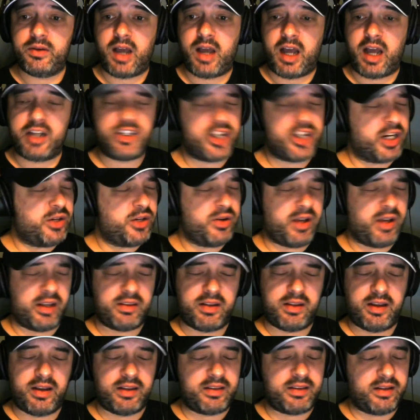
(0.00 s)

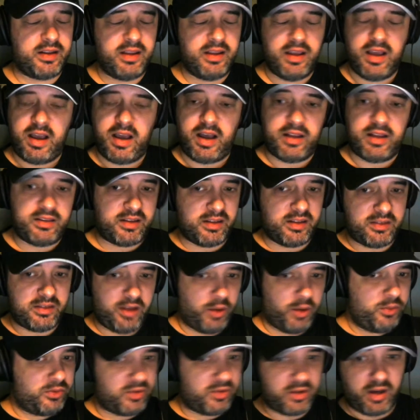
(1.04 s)
That
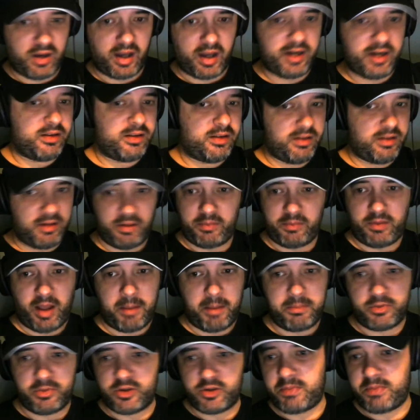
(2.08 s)
those are kind of
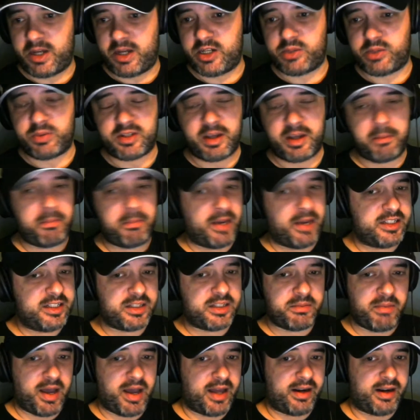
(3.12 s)
like just mentioned, saying
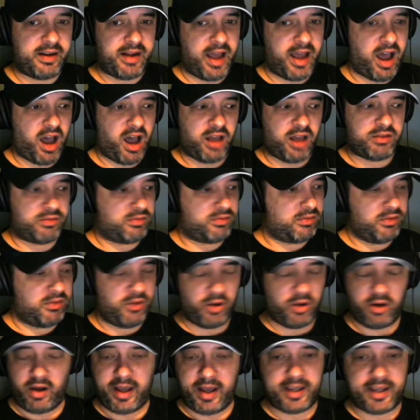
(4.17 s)
Mason Mount and that. I'm
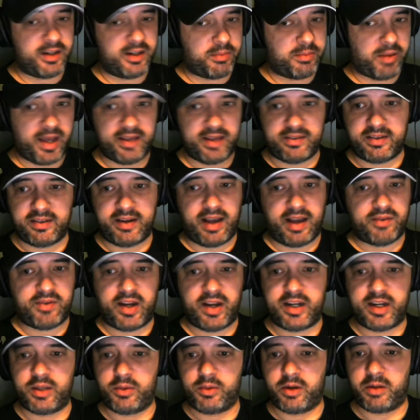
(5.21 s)
not liking the players in that
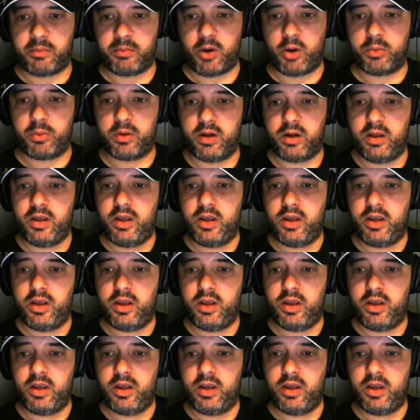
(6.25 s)
value at the moment.